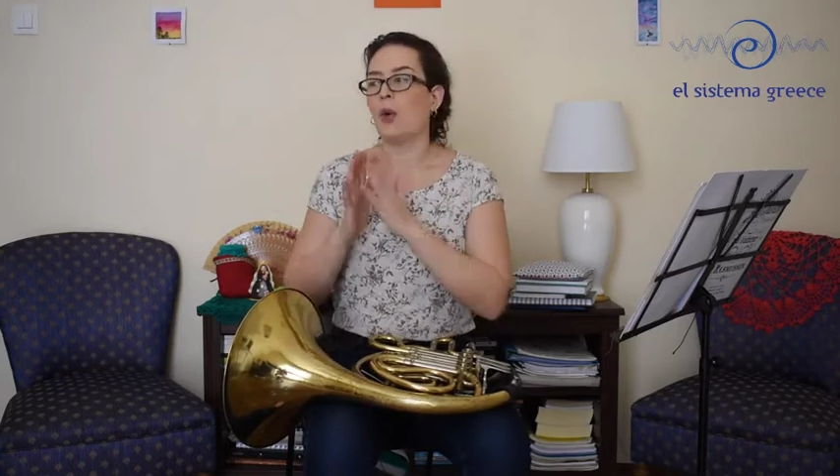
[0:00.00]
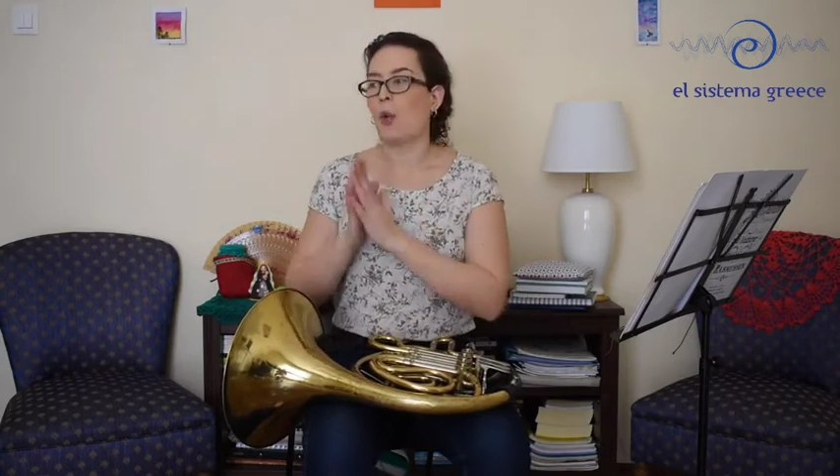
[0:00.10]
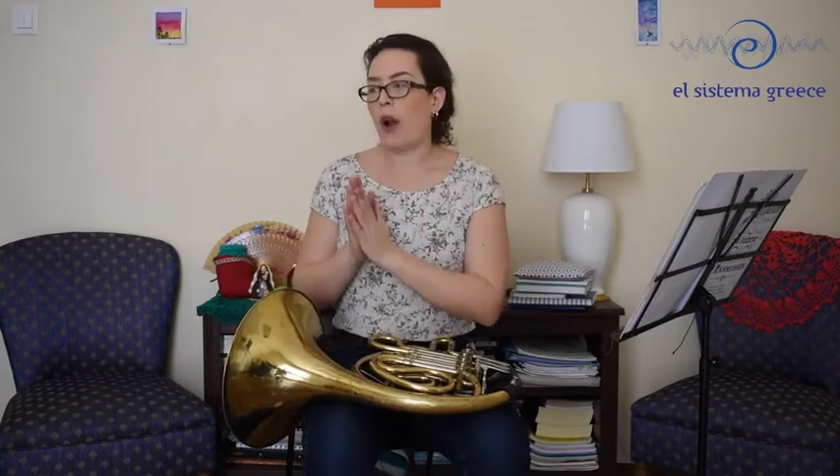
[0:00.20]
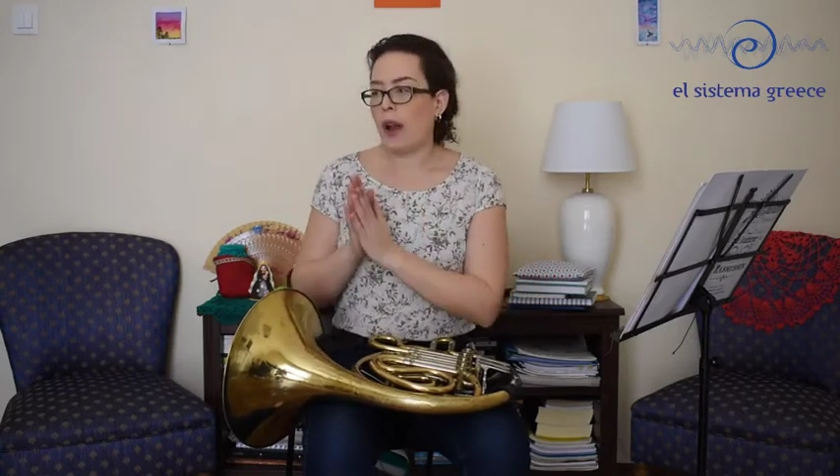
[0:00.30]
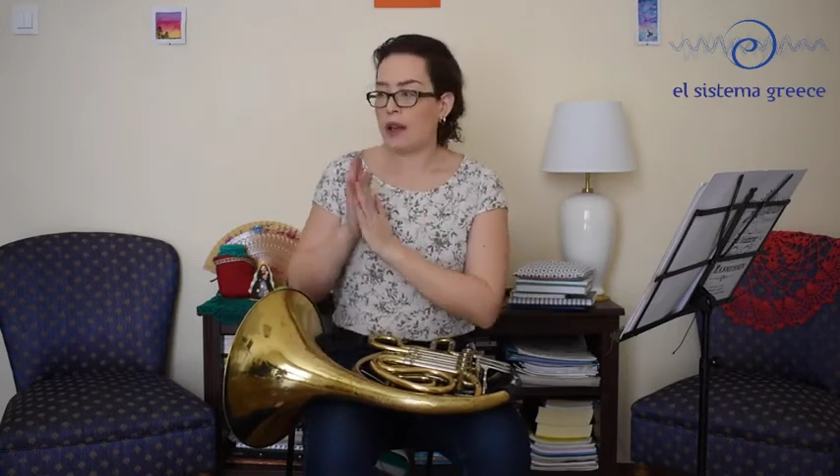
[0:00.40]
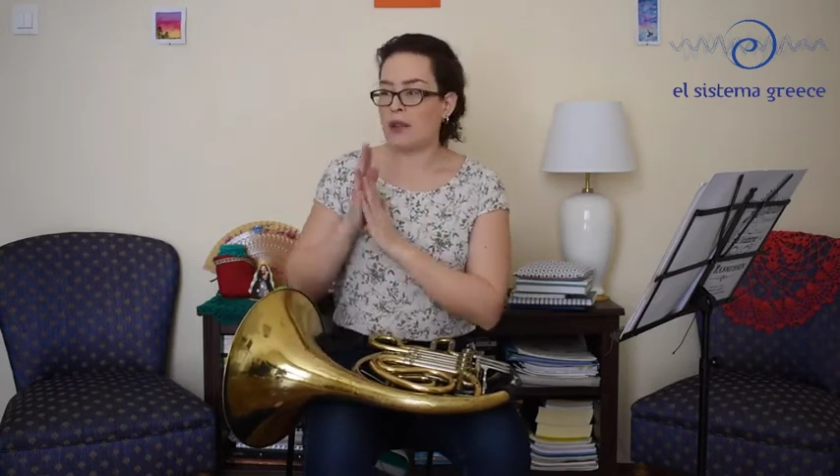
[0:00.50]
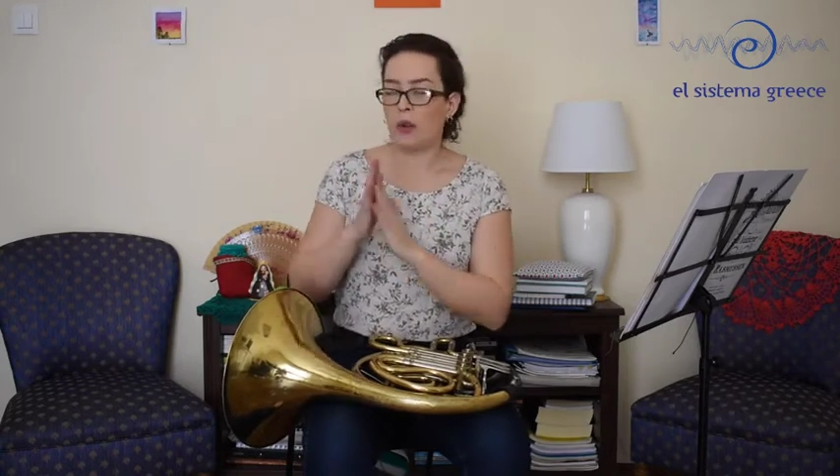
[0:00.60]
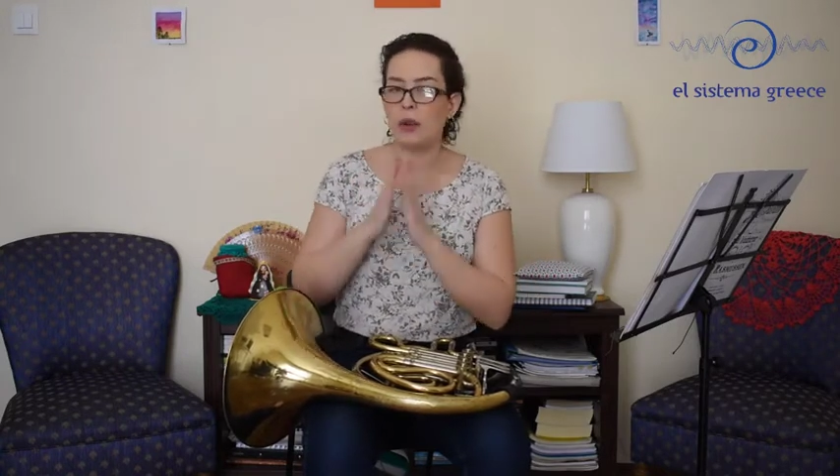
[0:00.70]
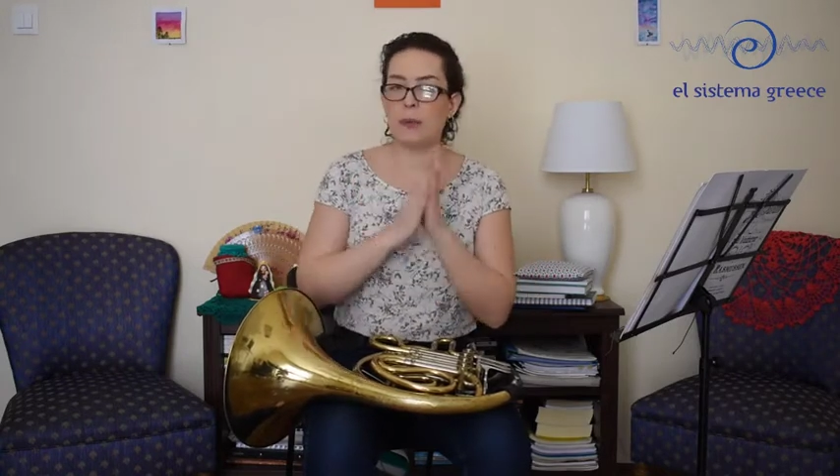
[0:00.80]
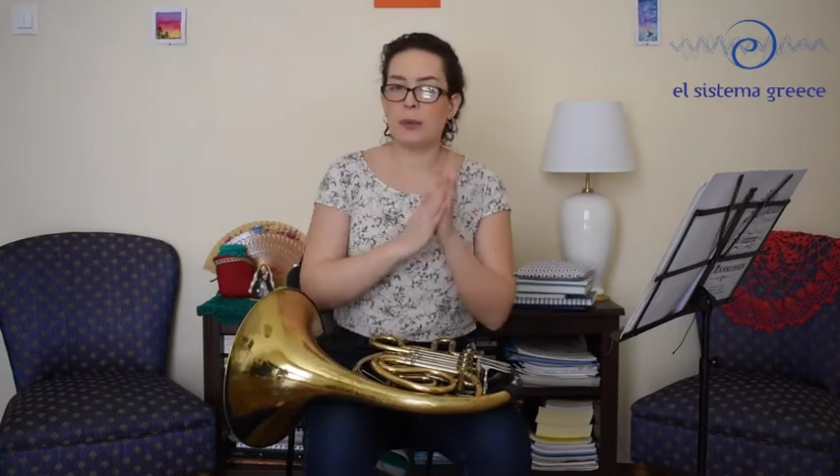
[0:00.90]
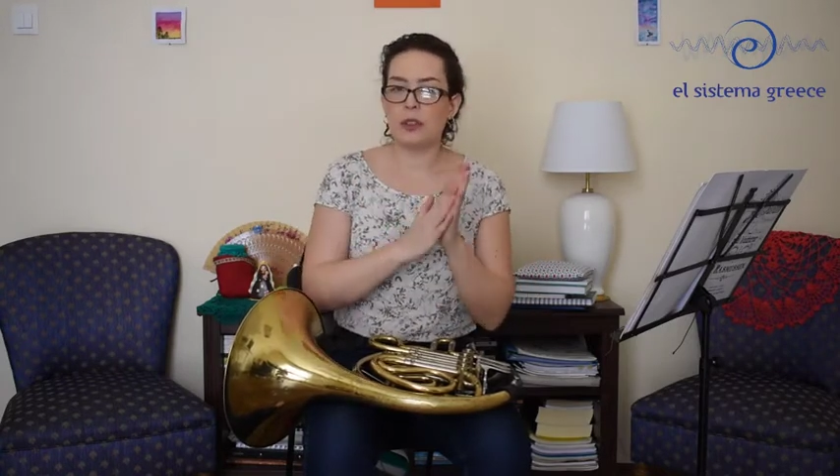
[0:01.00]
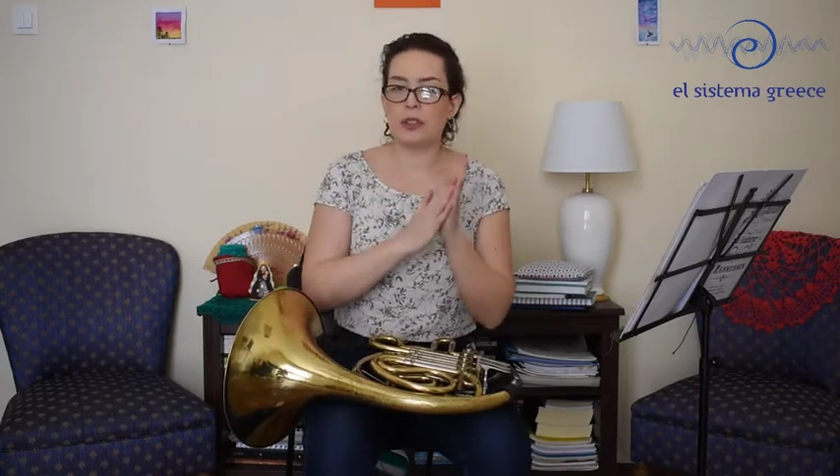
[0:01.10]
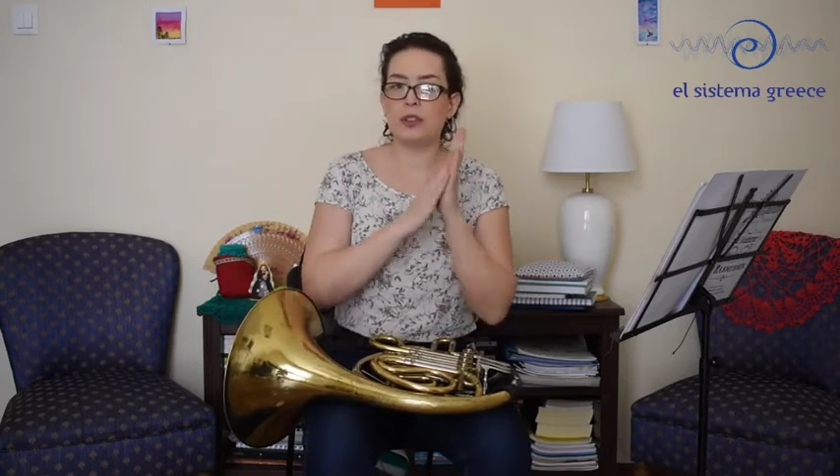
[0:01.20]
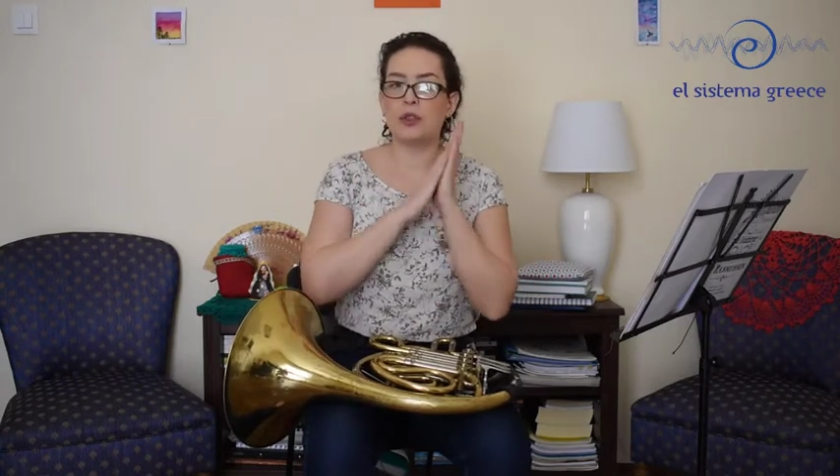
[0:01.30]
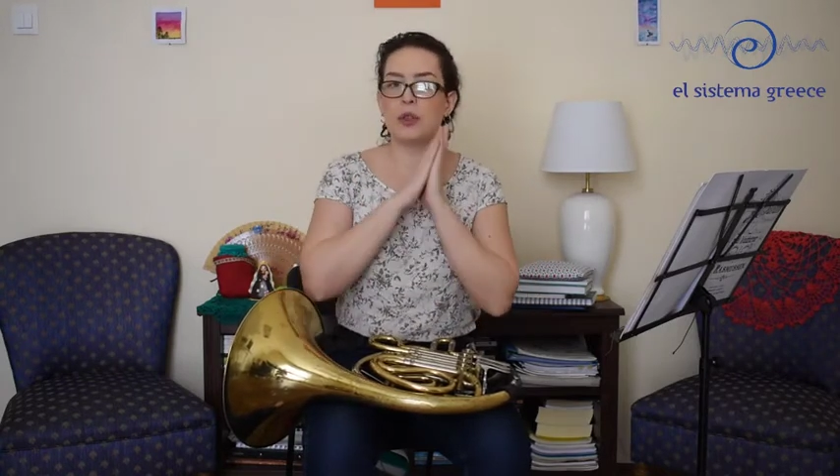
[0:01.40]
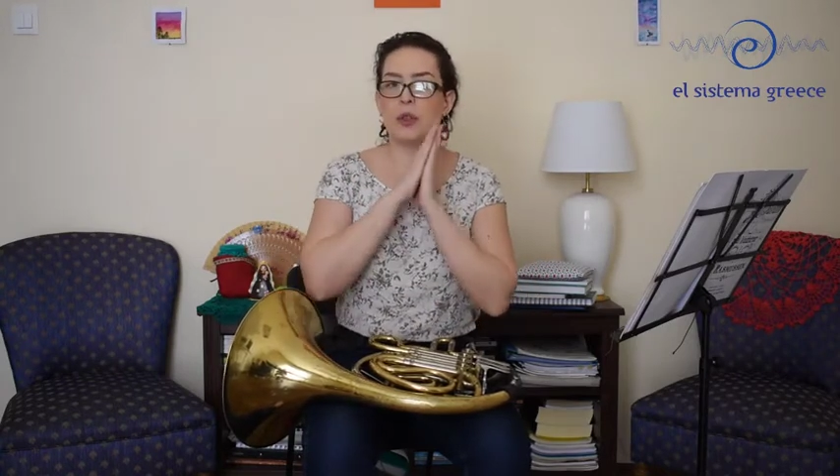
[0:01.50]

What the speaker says: Why is it so important to do